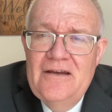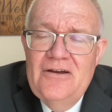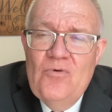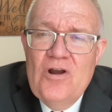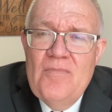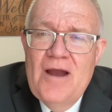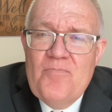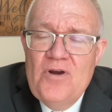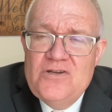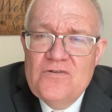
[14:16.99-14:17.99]
One of my
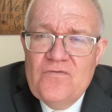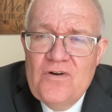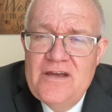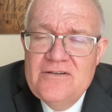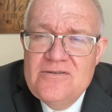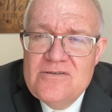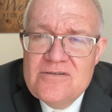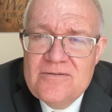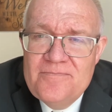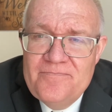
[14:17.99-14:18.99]
preacher
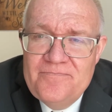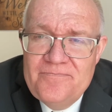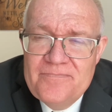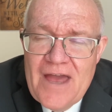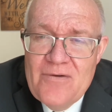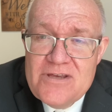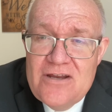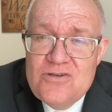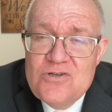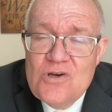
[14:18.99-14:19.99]
friends, I was at
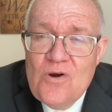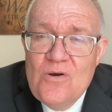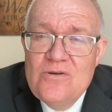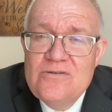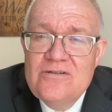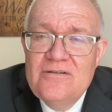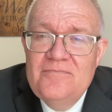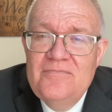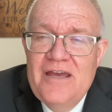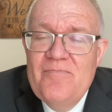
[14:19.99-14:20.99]
his church.
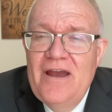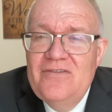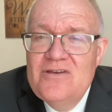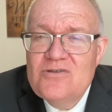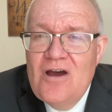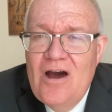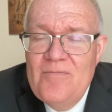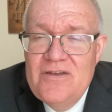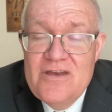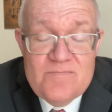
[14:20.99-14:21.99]
He made this
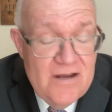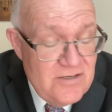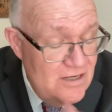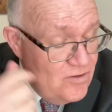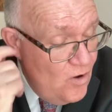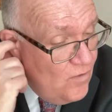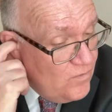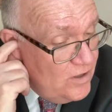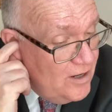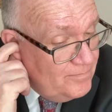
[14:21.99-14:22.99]
comment. They're about to take the
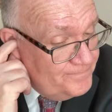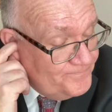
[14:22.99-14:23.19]
offering up.